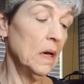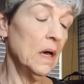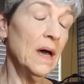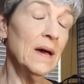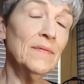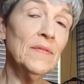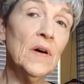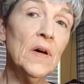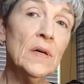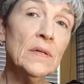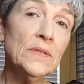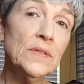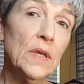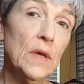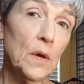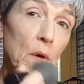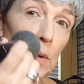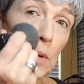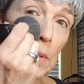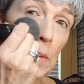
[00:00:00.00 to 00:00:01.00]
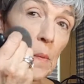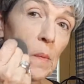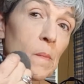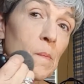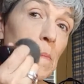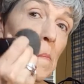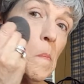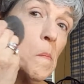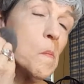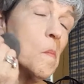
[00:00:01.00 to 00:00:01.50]
I've also
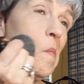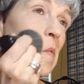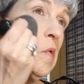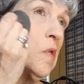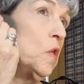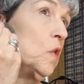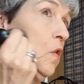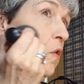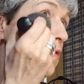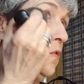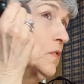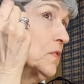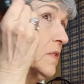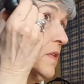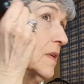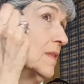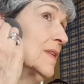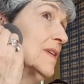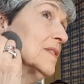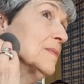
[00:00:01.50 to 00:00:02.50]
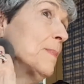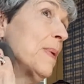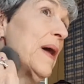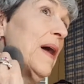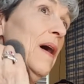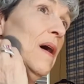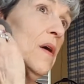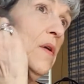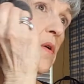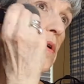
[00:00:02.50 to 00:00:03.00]
used this
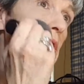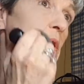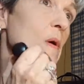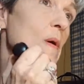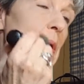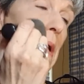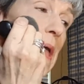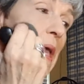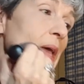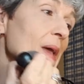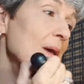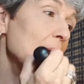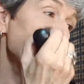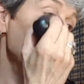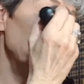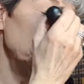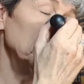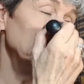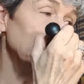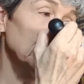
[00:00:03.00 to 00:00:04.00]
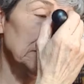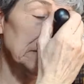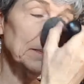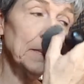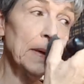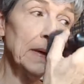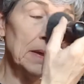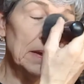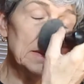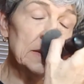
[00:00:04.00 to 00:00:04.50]
powder and just
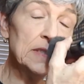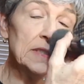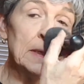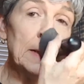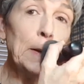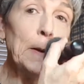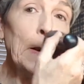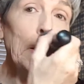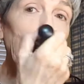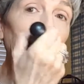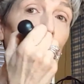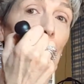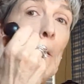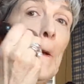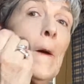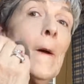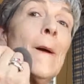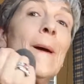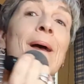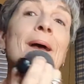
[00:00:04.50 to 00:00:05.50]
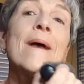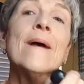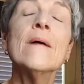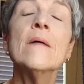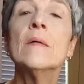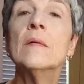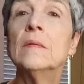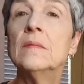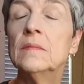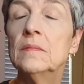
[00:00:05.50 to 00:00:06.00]
my concealer,
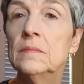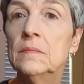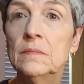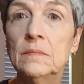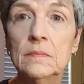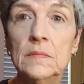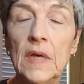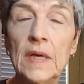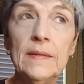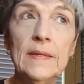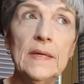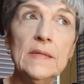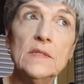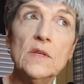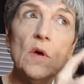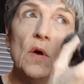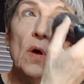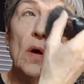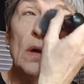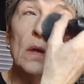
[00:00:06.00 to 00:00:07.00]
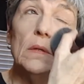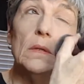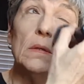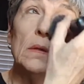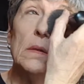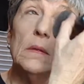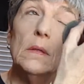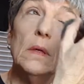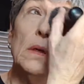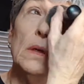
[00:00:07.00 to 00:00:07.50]
and that's all,
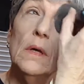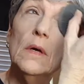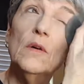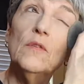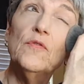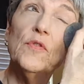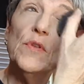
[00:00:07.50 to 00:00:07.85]
you know,